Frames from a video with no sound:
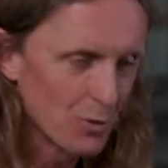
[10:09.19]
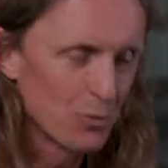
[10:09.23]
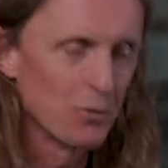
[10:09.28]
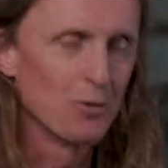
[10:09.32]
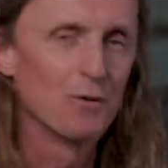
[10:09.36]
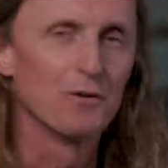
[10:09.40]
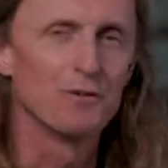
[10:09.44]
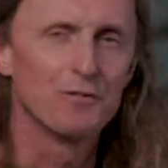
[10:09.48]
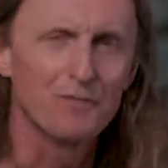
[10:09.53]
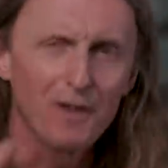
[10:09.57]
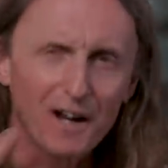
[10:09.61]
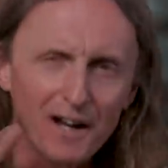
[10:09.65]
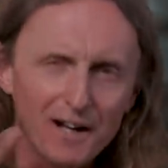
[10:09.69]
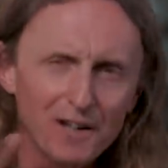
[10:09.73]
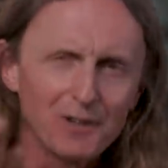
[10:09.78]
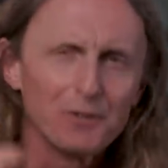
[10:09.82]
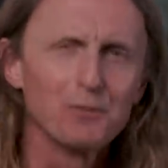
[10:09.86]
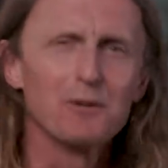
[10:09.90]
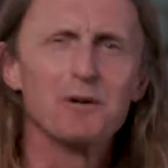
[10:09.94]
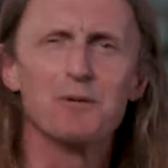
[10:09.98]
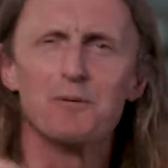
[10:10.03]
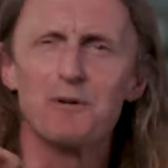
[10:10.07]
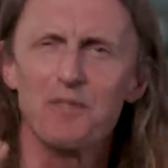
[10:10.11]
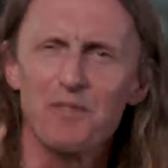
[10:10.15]
Don't know if I
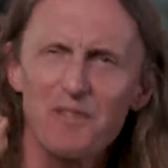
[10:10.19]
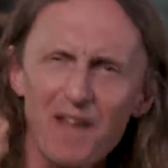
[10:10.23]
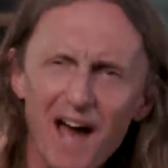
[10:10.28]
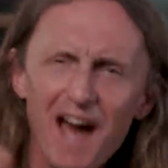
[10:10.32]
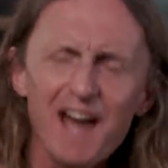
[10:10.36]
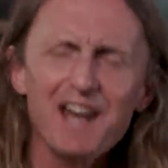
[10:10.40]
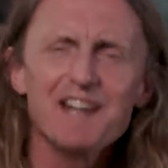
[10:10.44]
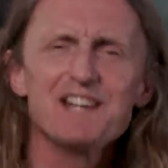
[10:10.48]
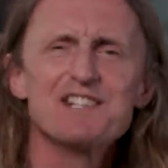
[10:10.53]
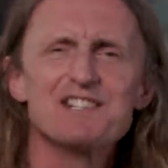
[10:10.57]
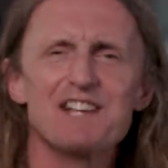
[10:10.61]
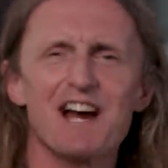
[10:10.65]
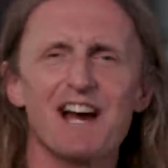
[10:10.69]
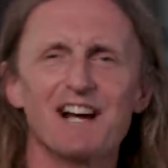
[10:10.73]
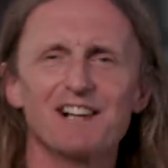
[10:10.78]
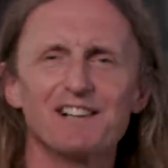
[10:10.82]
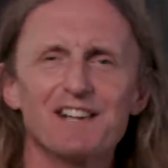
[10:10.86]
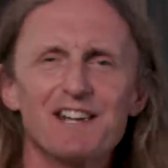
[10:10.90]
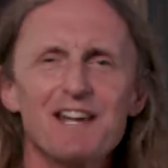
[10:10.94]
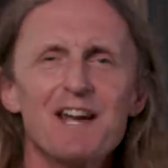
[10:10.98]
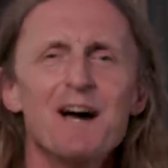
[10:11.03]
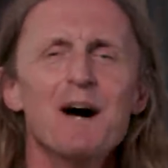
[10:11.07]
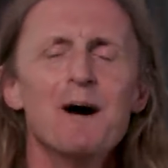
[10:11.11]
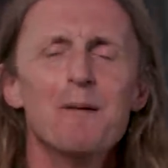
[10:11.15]
agree with that
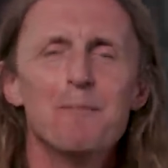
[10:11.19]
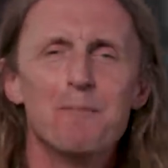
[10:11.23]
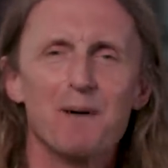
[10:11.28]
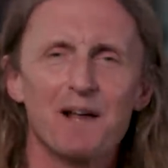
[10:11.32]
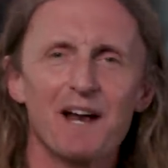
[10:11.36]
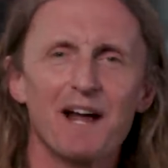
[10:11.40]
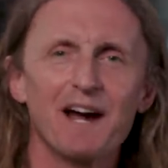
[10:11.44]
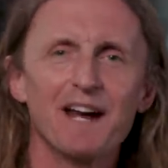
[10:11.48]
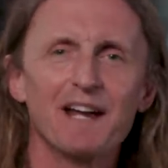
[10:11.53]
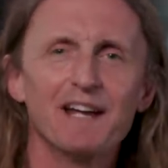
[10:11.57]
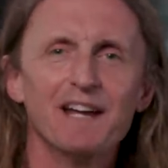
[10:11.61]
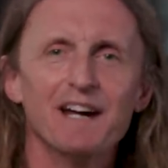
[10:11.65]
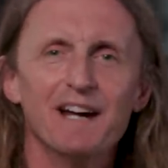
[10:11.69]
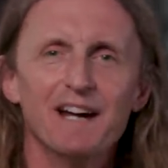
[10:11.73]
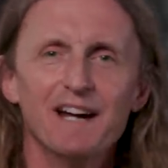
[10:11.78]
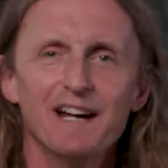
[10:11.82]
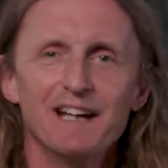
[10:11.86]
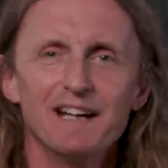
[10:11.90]
exactly, but I